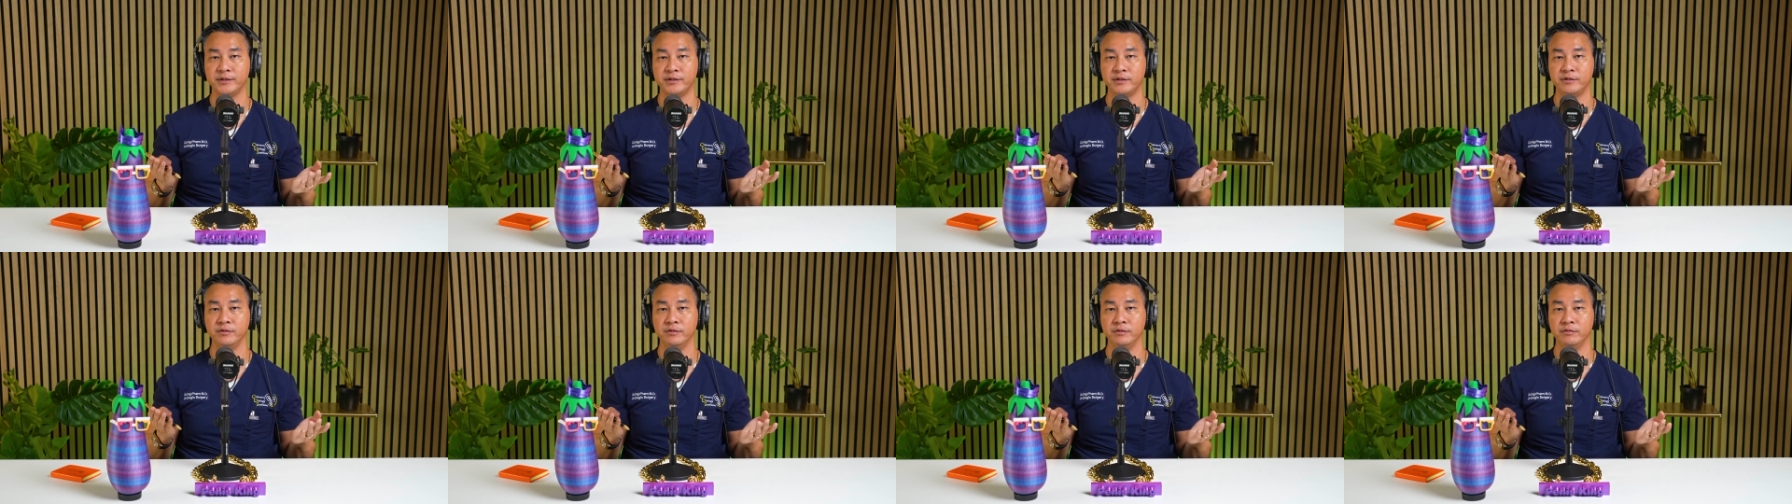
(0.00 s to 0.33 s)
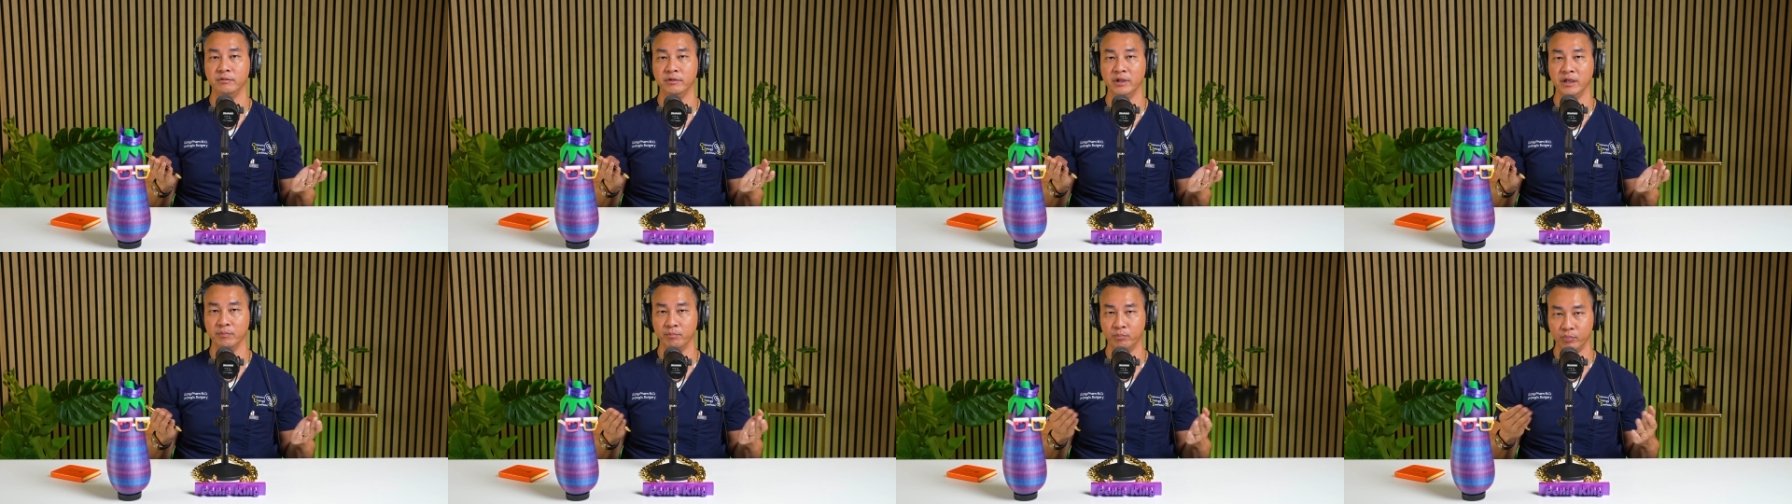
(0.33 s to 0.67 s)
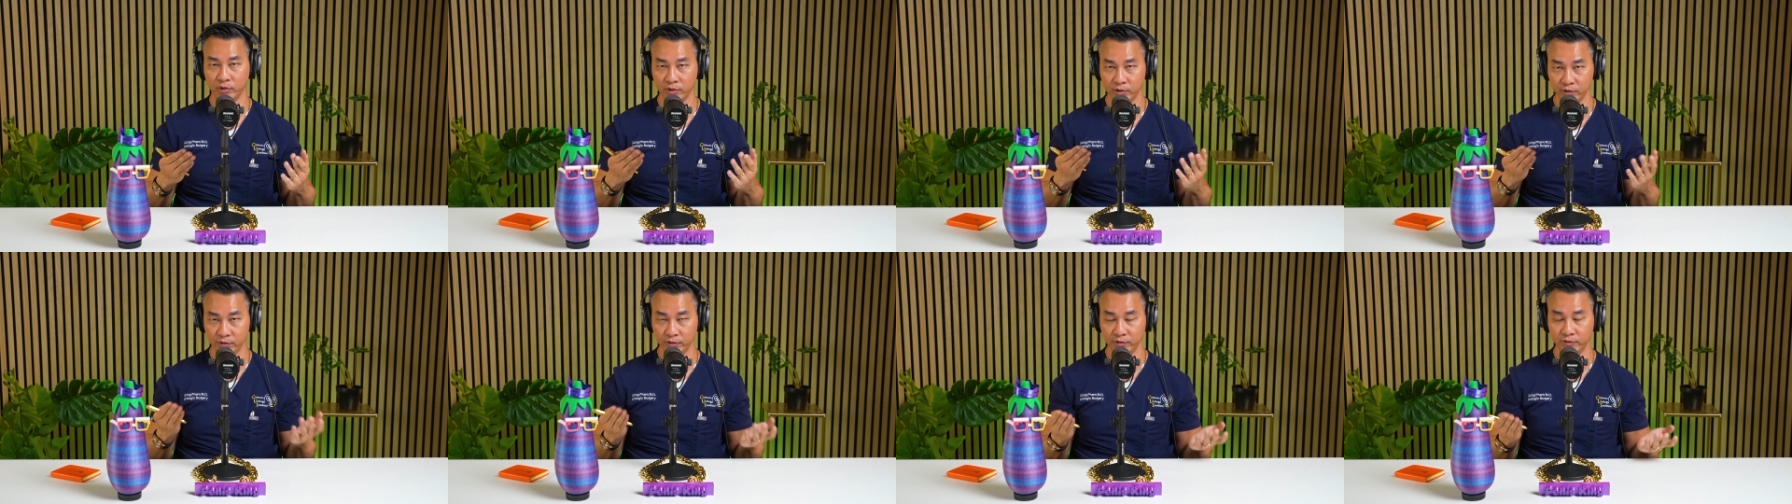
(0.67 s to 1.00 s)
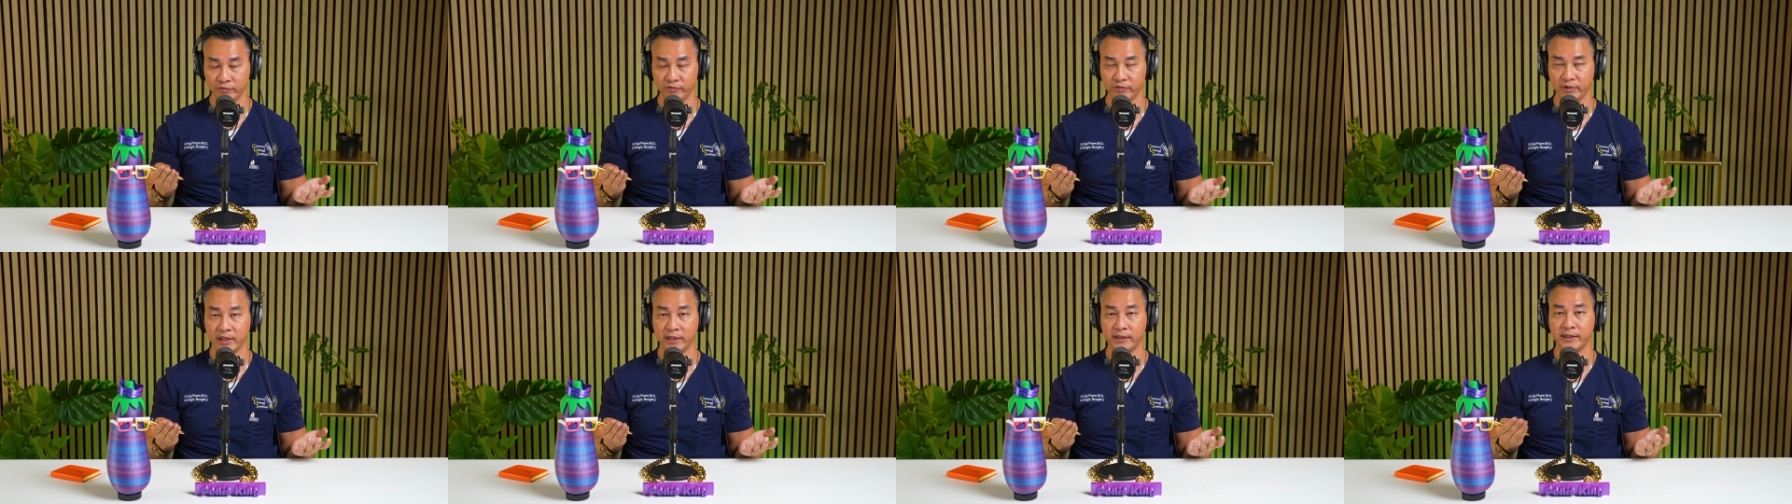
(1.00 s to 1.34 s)
to
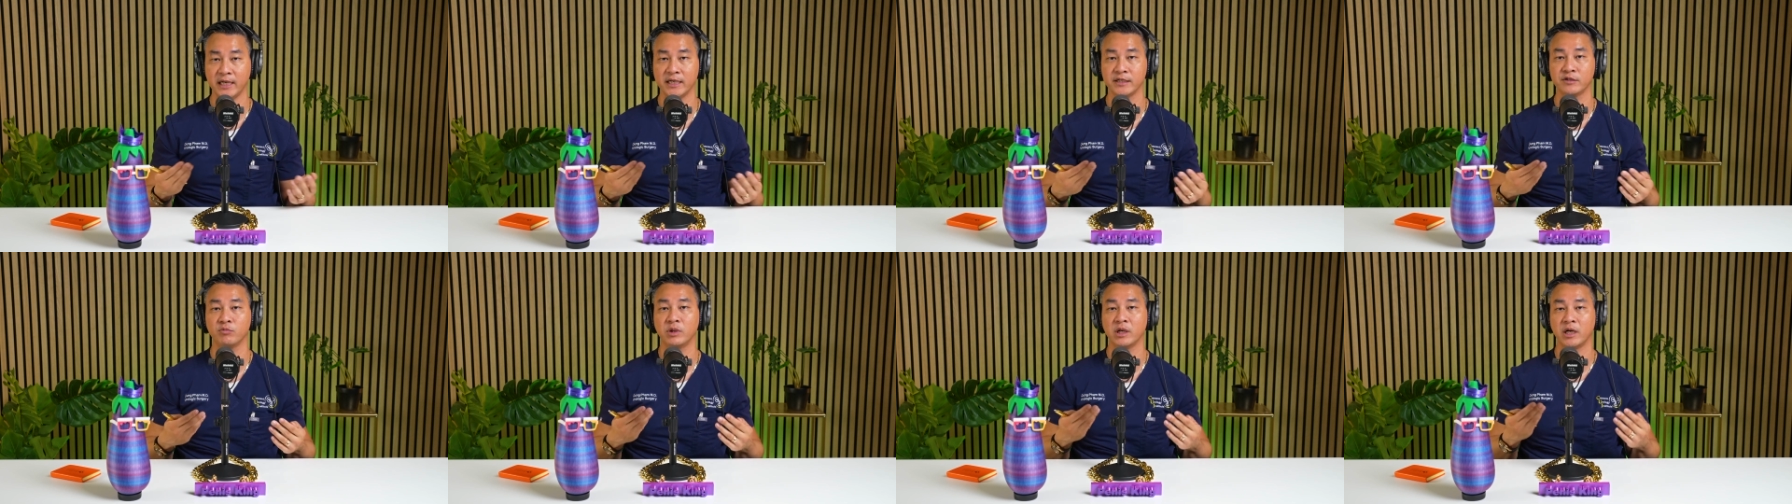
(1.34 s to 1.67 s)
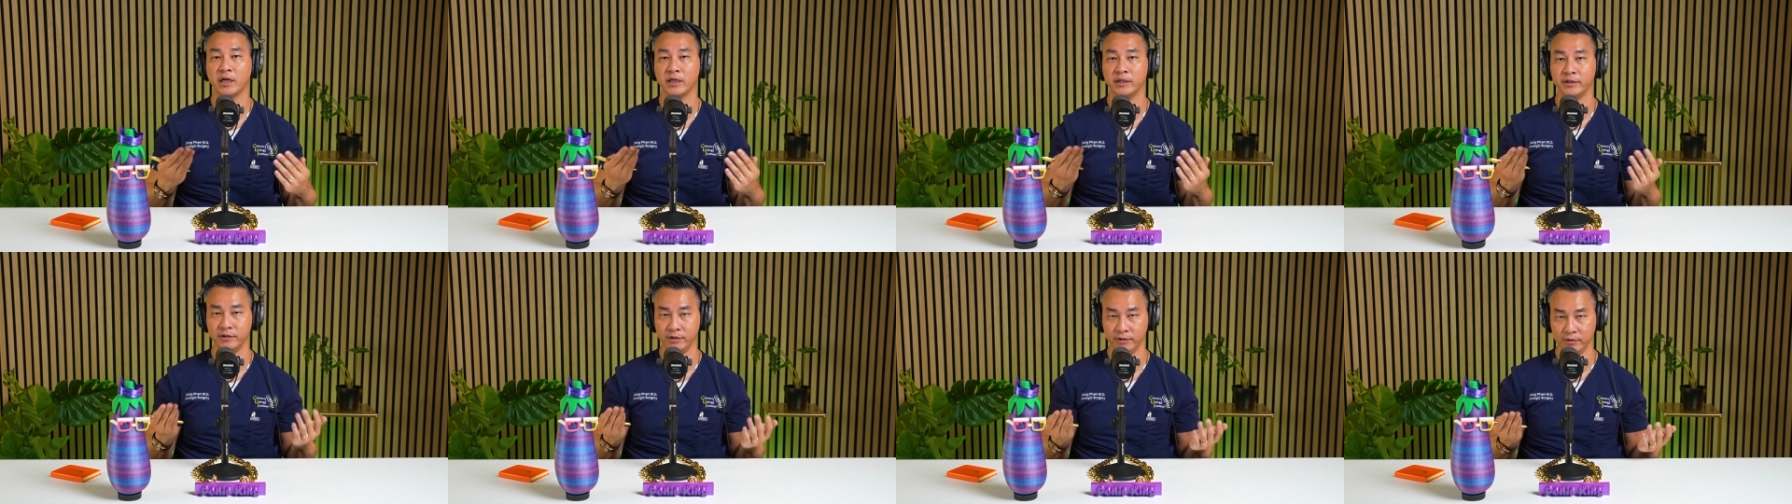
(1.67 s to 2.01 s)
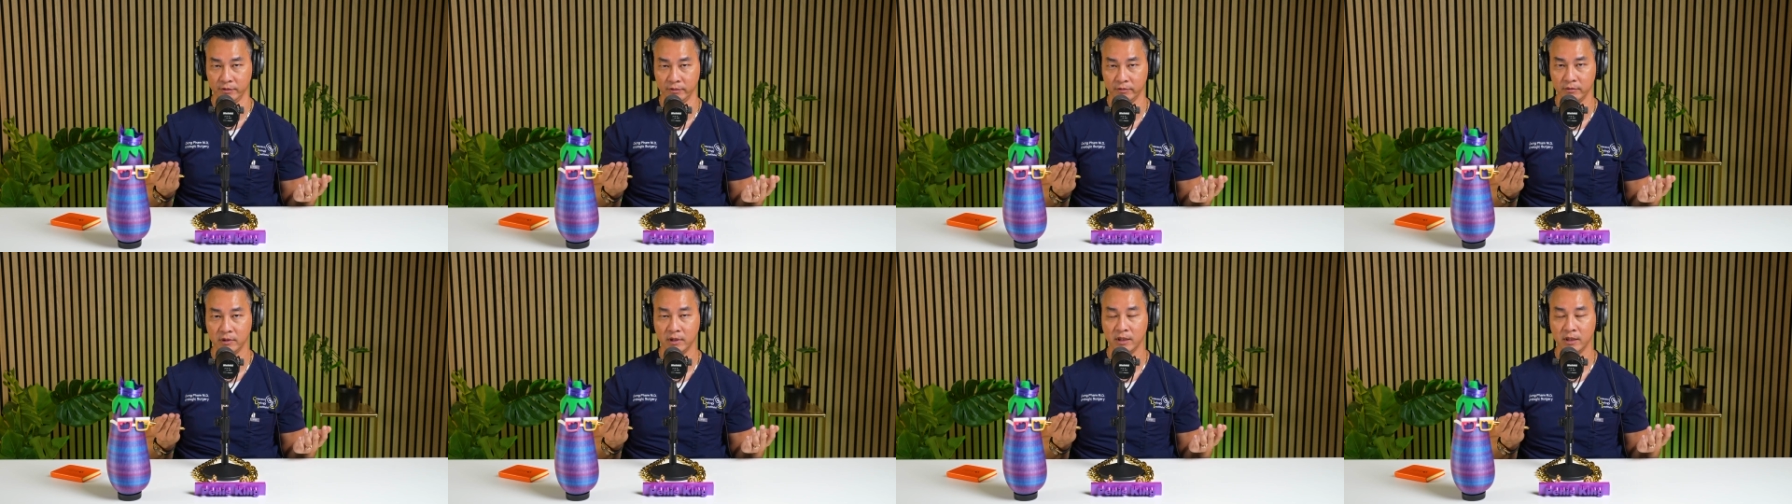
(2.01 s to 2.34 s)
improve, and that's what I do.